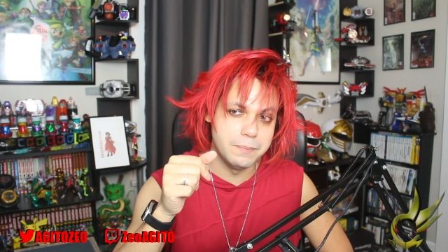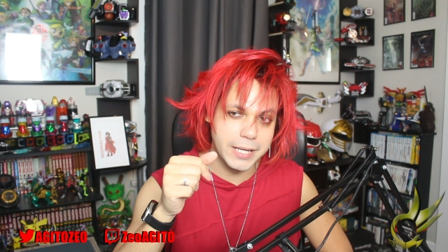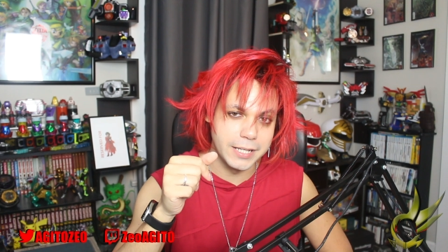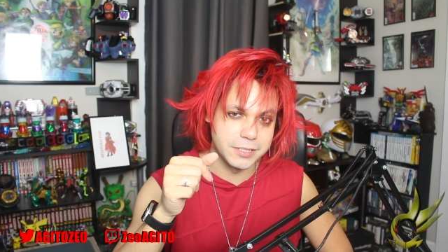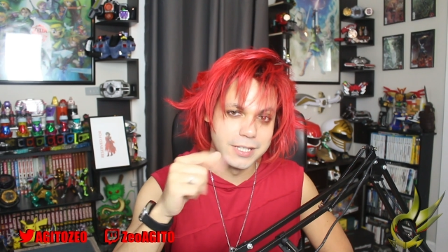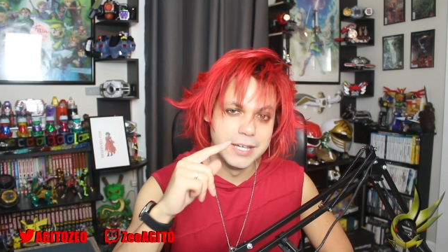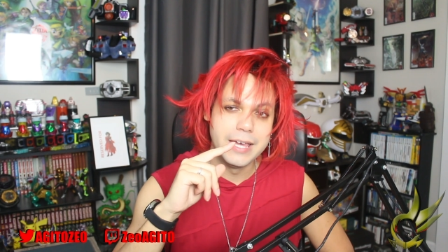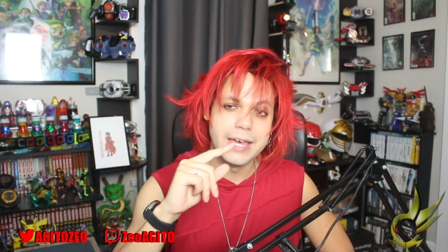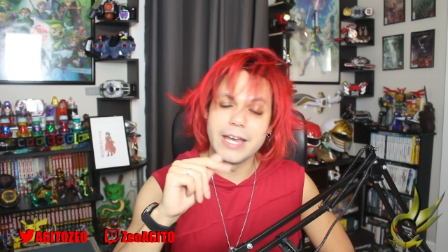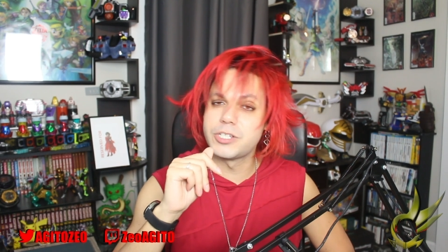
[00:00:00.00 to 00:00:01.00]
Base
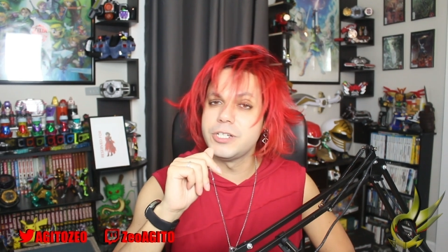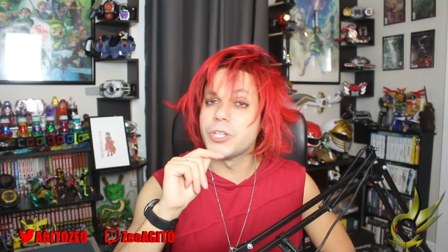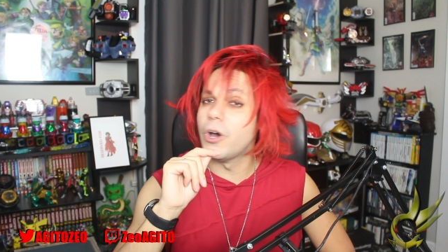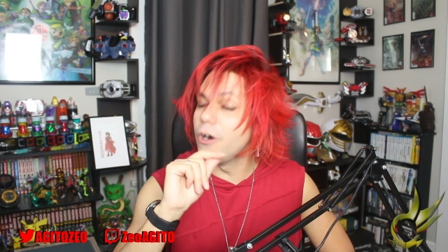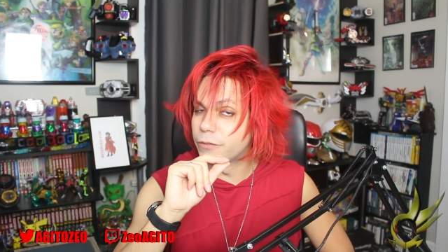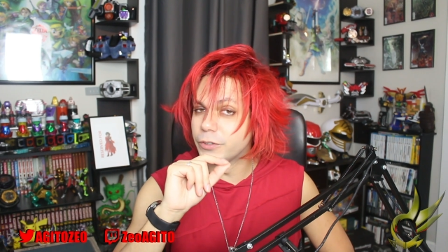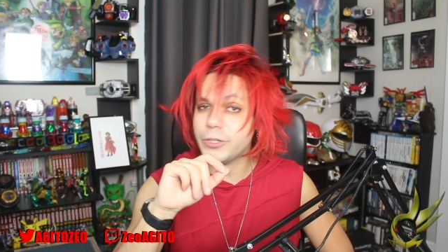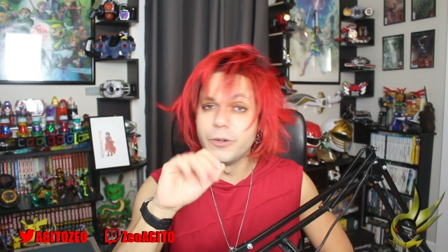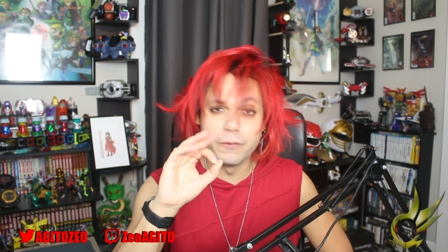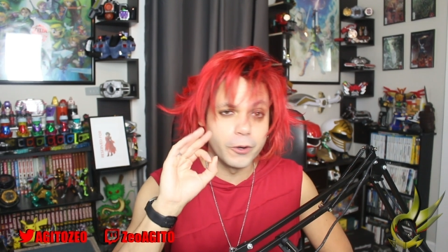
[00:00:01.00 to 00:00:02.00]
as she's
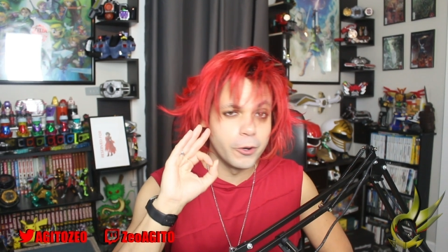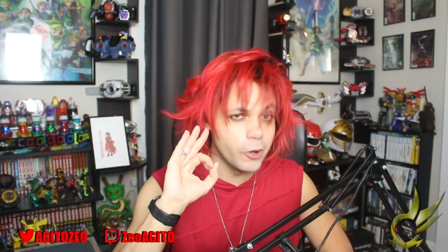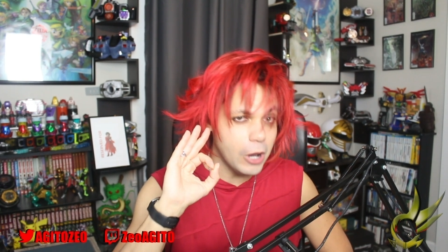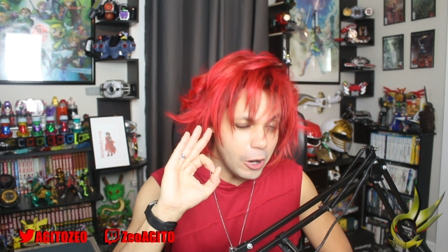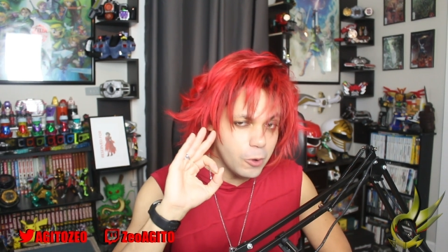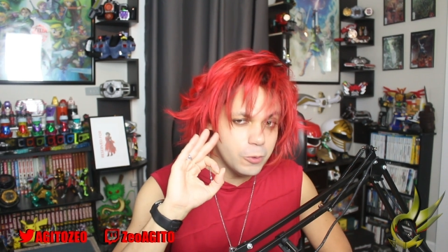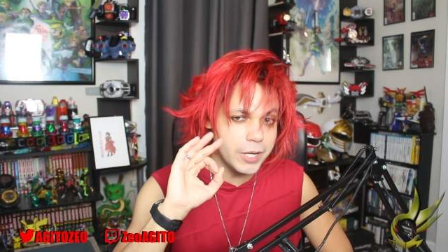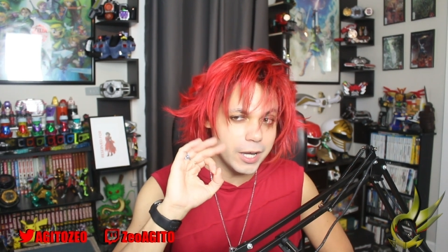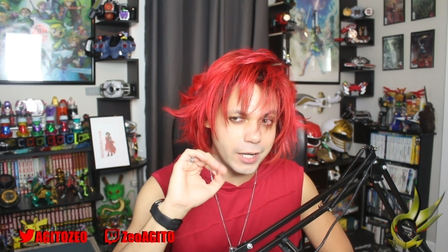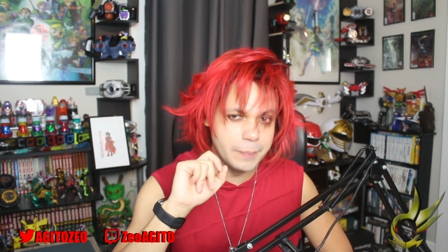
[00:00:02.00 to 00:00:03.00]
overdue for her
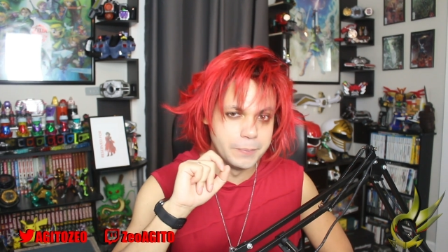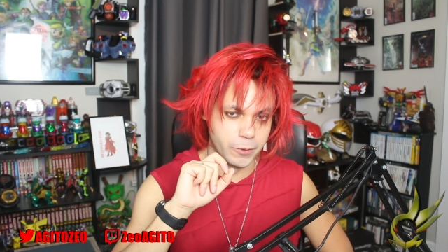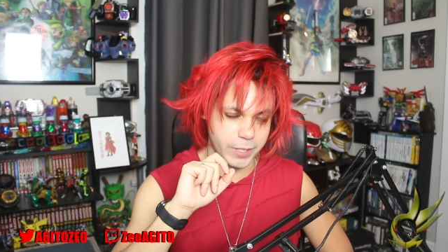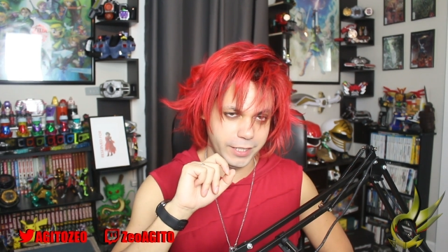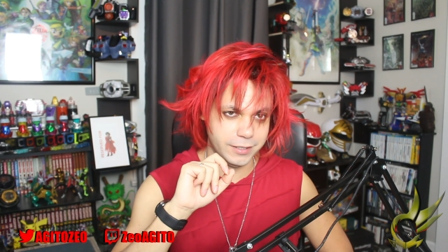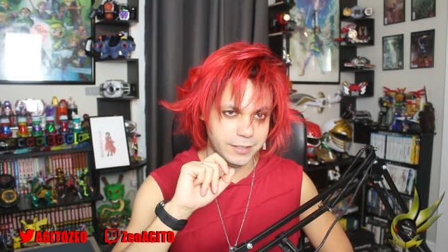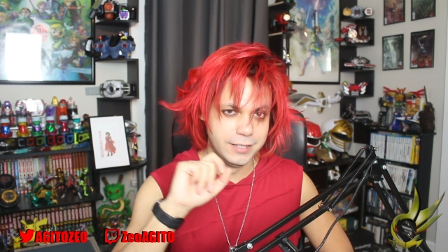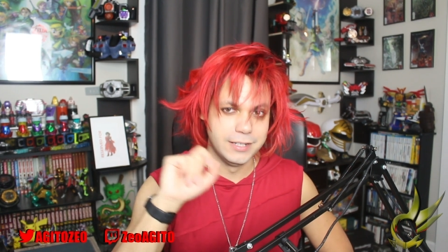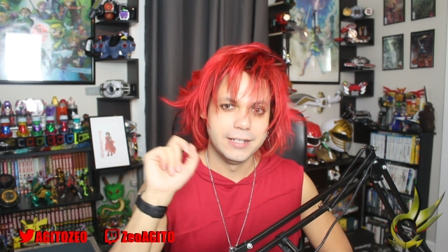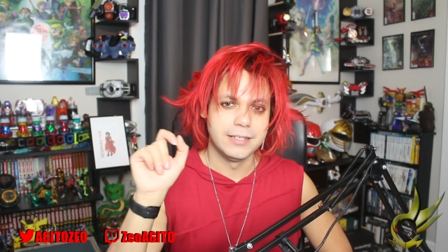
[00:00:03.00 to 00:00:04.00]
own upgrade.
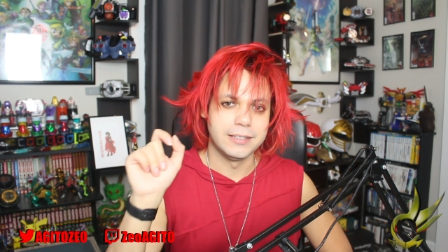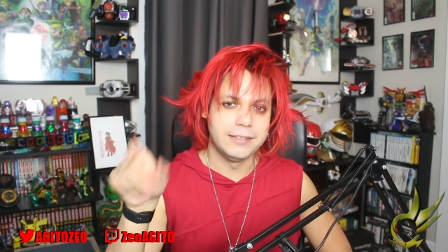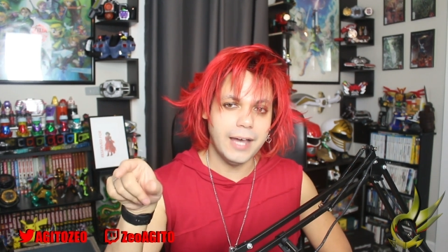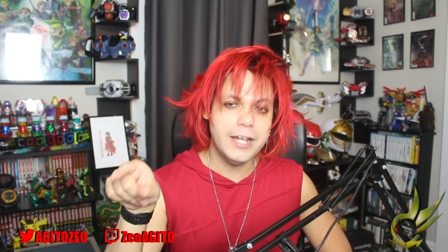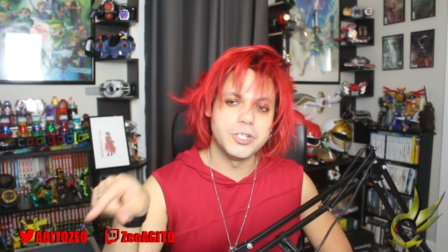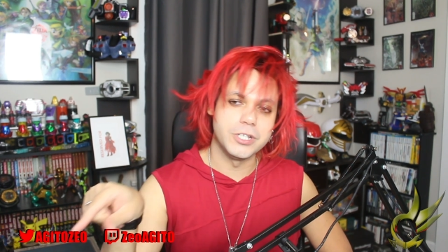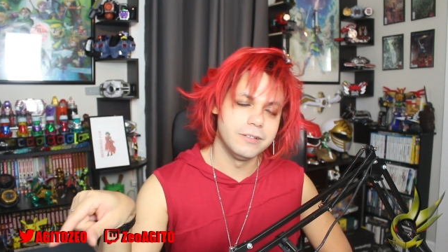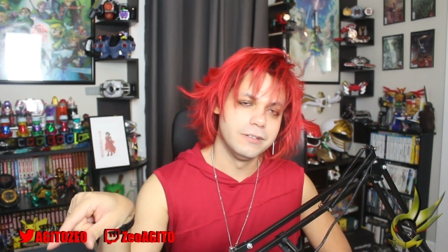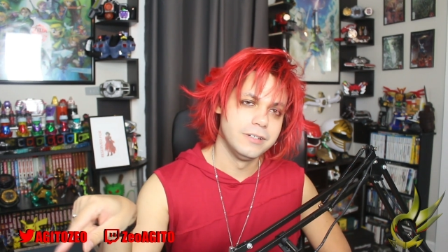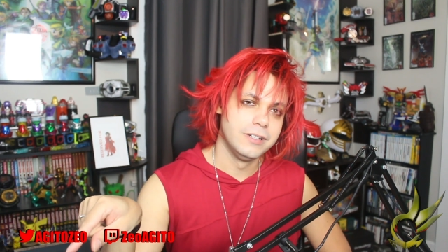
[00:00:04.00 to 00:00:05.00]

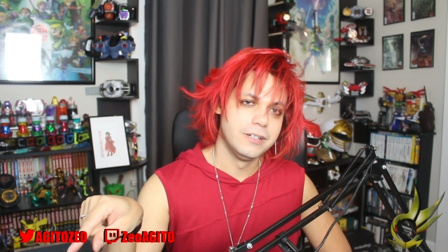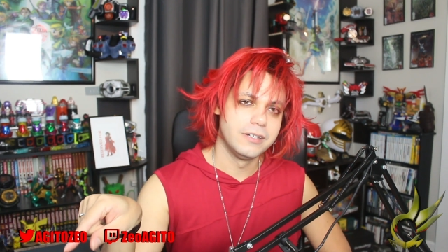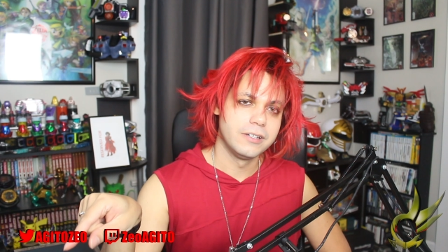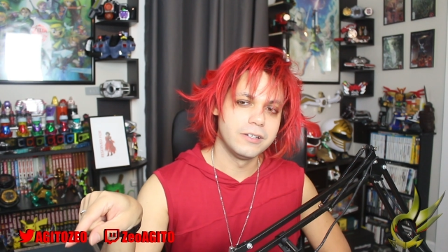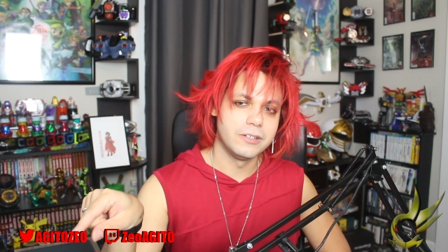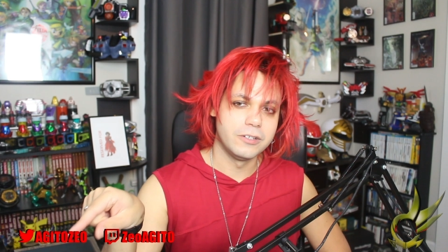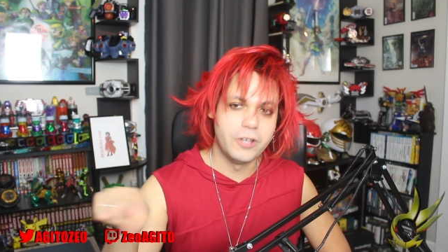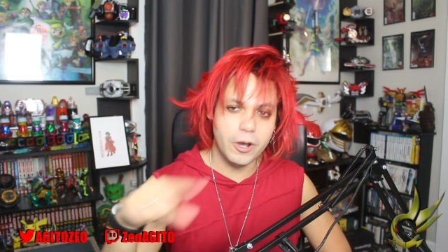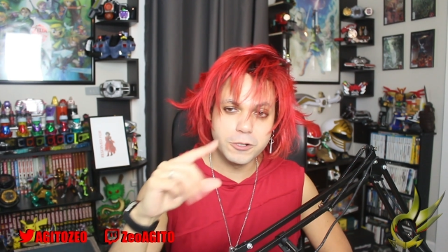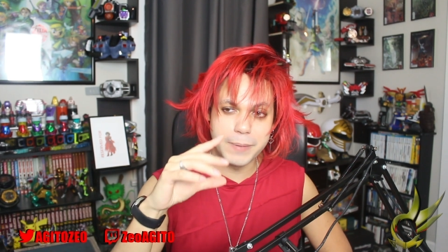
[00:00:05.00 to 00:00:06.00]
Daiji
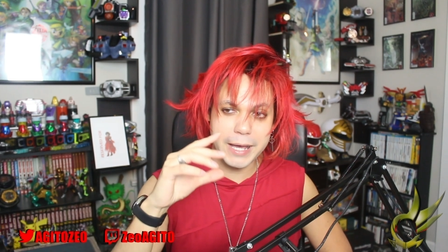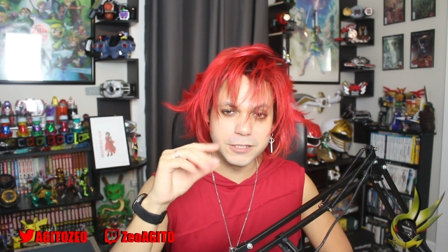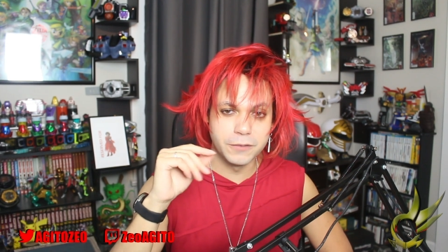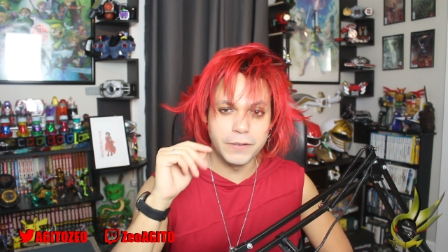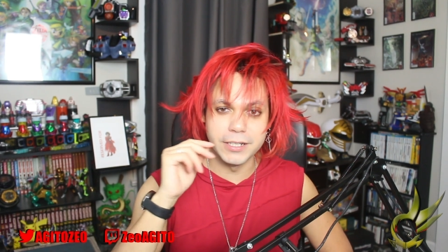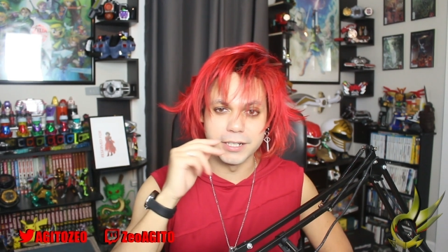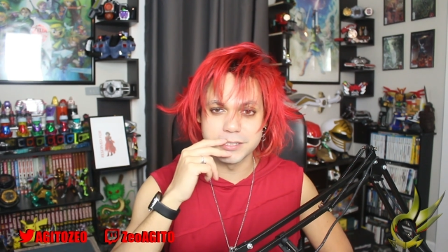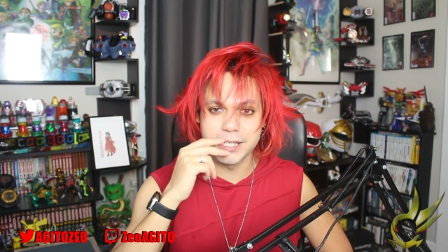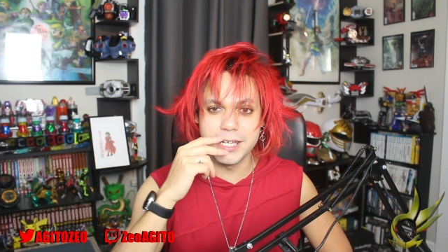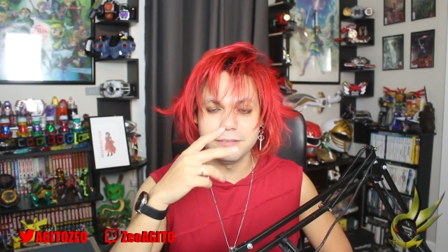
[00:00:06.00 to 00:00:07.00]
goes back to
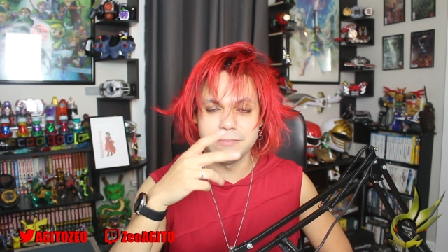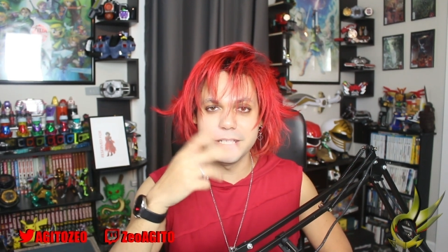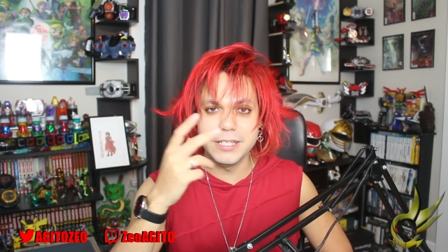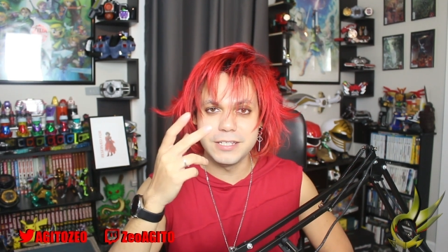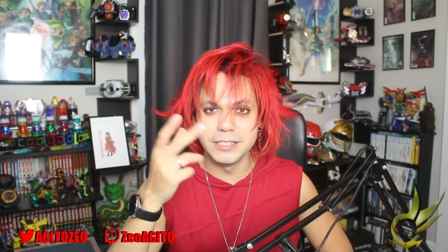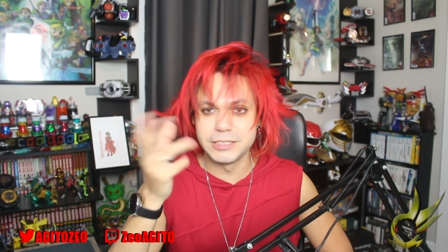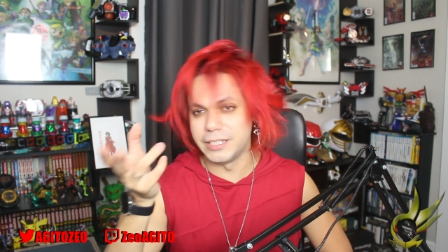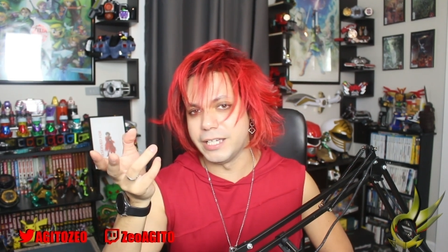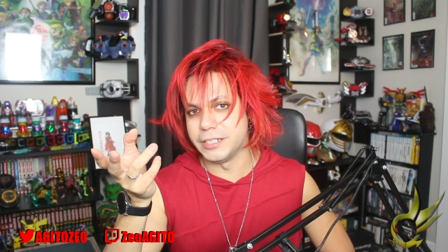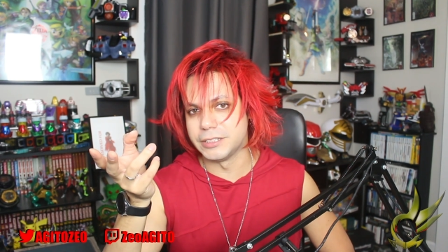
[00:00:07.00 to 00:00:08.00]
Phoenix and Ikki
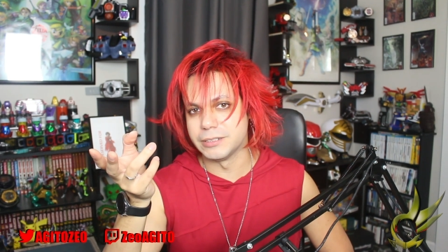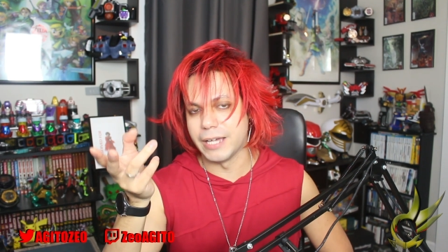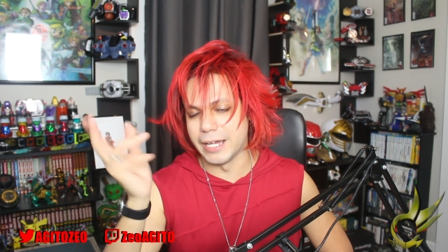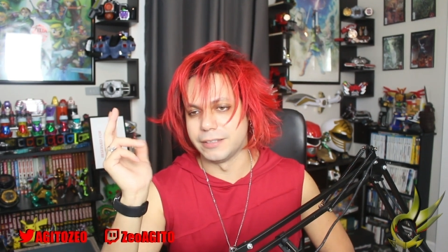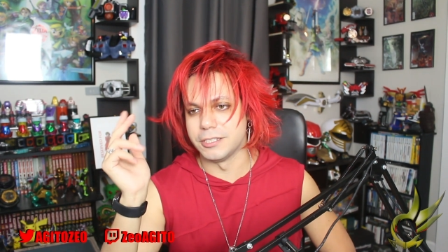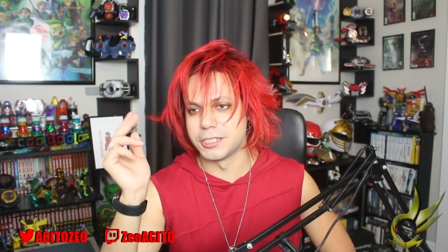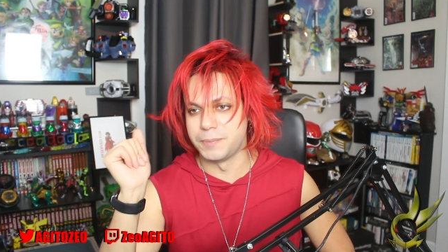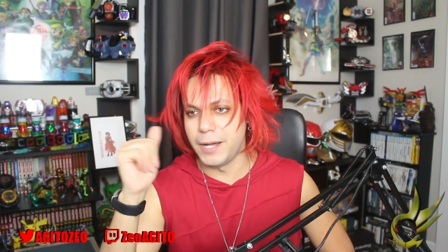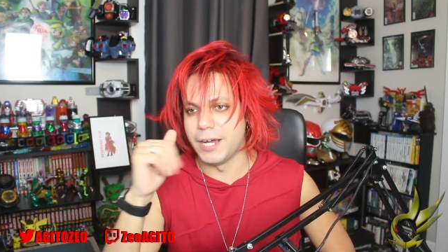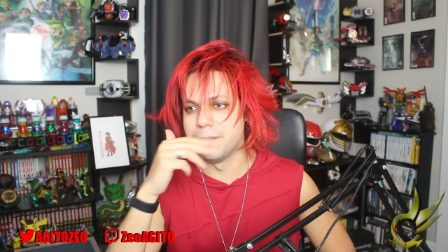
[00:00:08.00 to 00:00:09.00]
stays at the
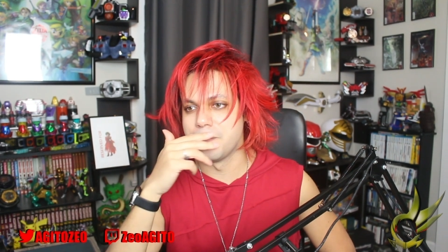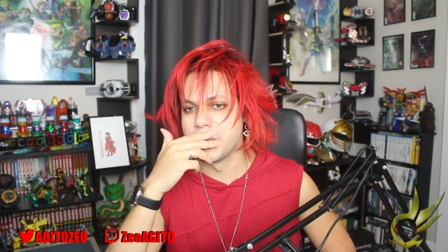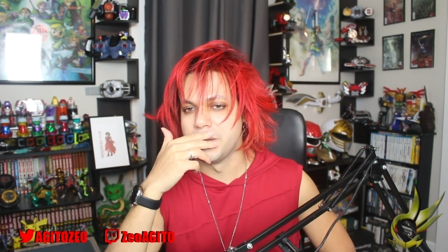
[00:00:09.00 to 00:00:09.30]
spa.